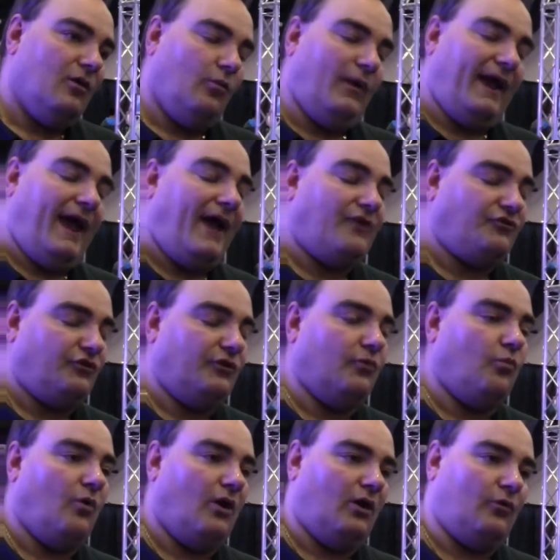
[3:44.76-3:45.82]
We actually
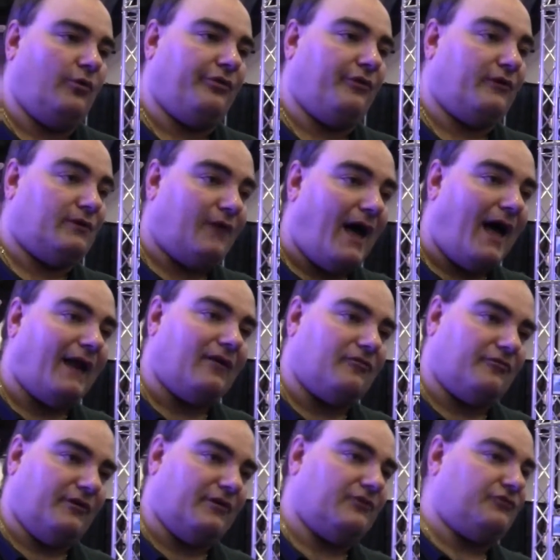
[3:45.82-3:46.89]
work with a lot
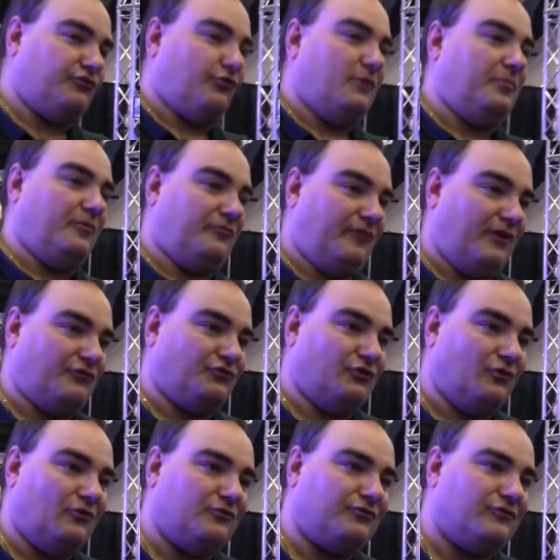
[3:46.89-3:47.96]
of industry
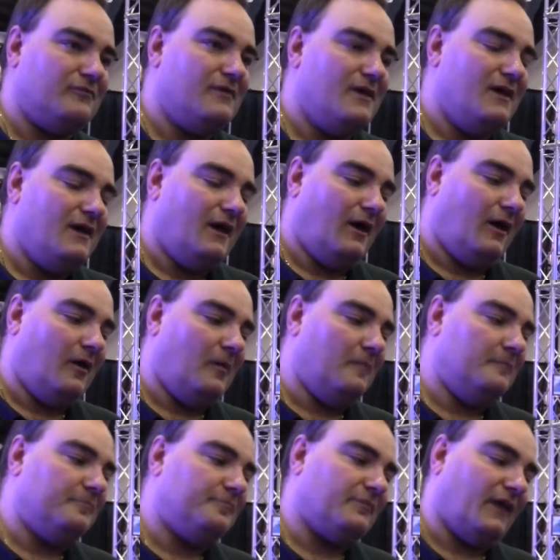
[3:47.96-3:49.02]
professionals,
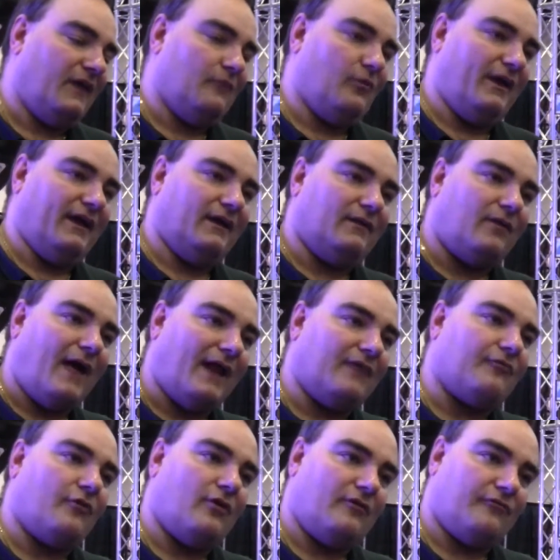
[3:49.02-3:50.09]
and we get a lot
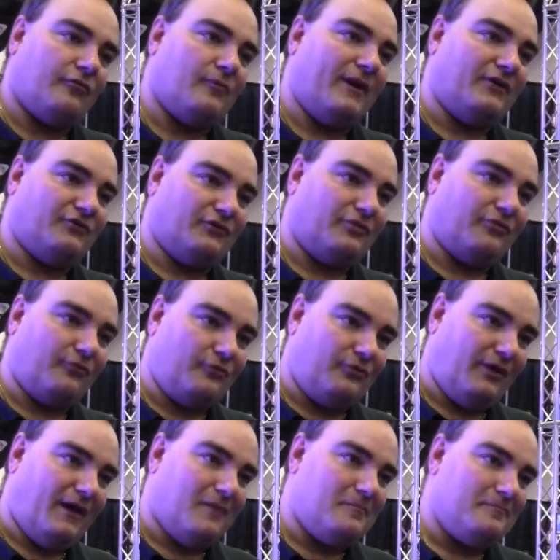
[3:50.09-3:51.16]
of our information through
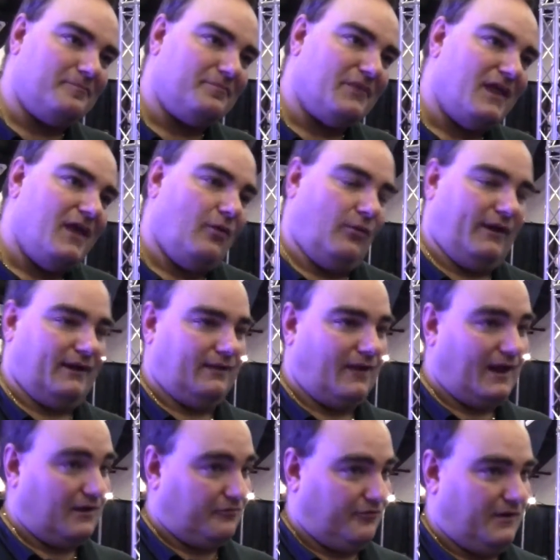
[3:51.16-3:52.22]
them. We get a
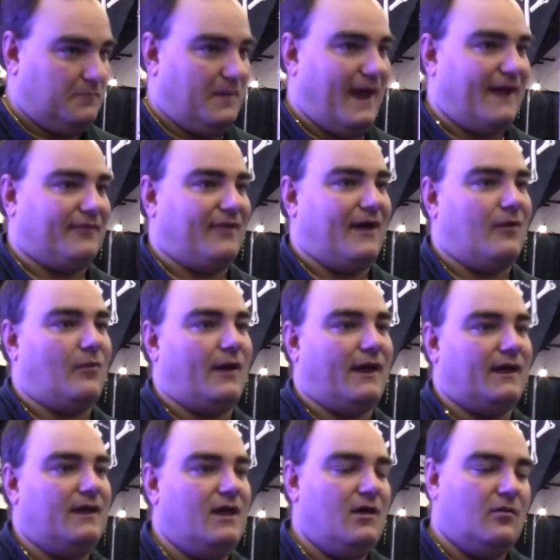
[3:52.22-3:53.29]
lot of feedback that
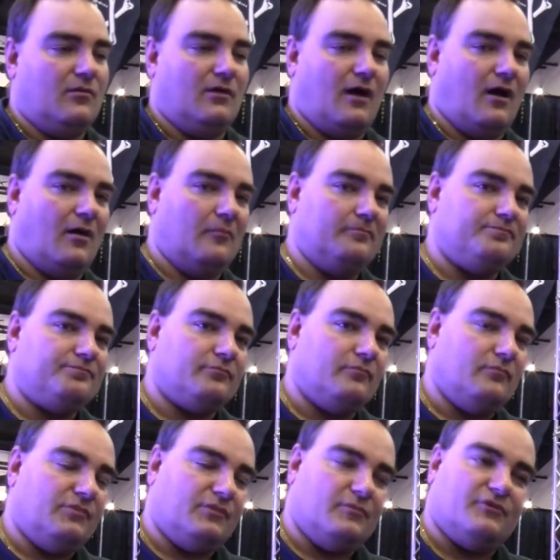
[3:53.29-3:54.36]
way.
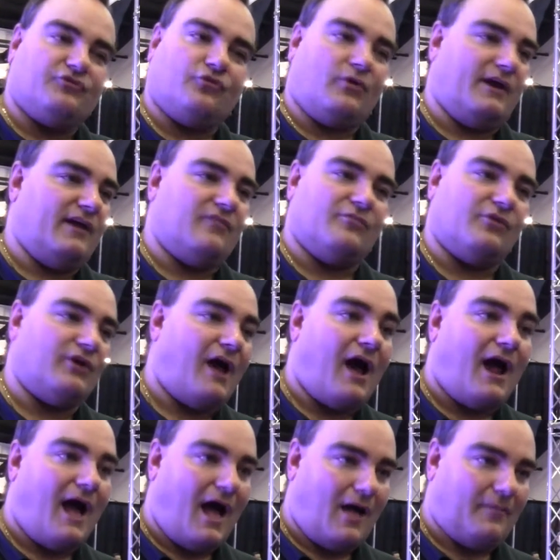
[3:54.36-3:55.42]
The majority of them are
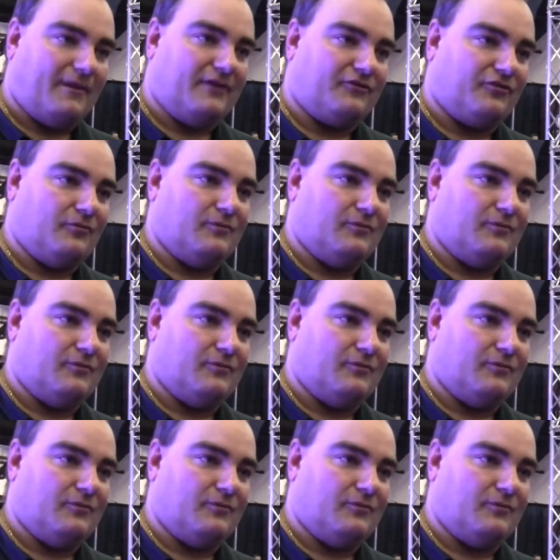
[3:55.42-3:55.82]
not hobbyists.